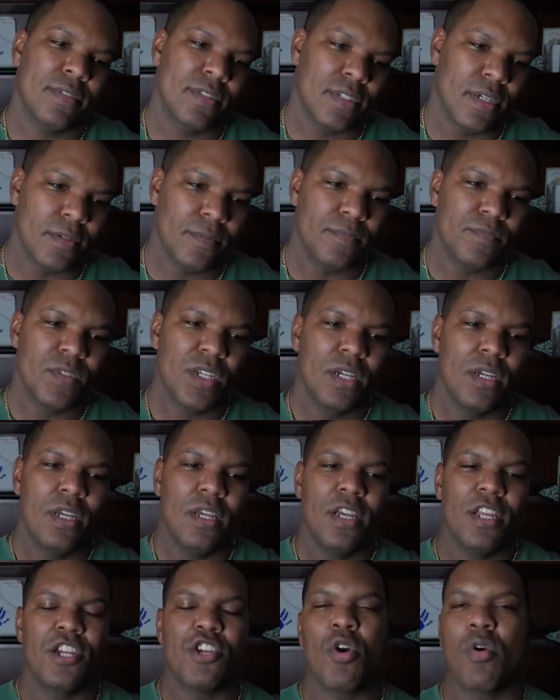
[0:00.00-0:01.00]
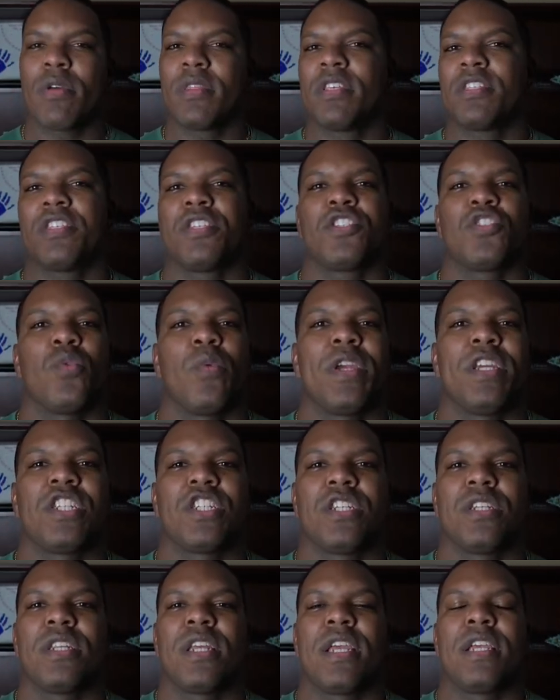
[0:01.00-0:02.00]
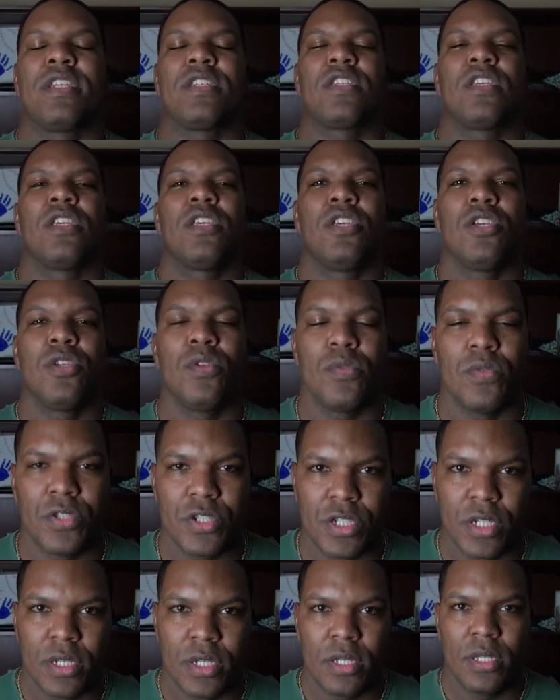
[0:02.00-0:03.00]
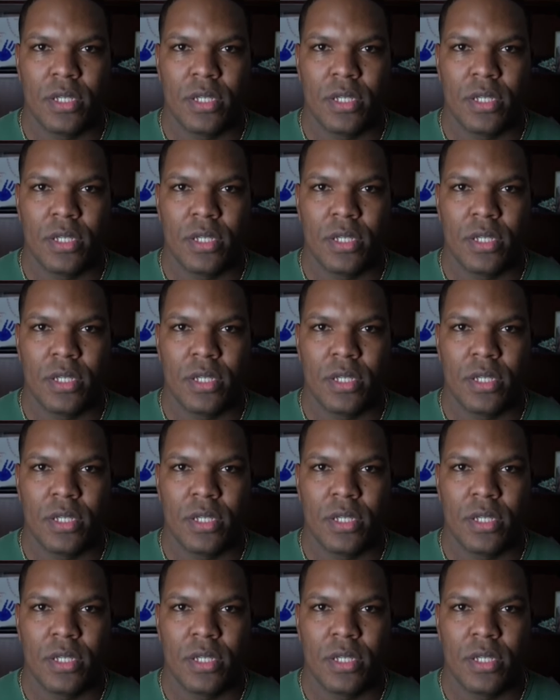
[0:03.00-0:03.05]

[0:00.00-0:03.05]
So knowing the situation is huge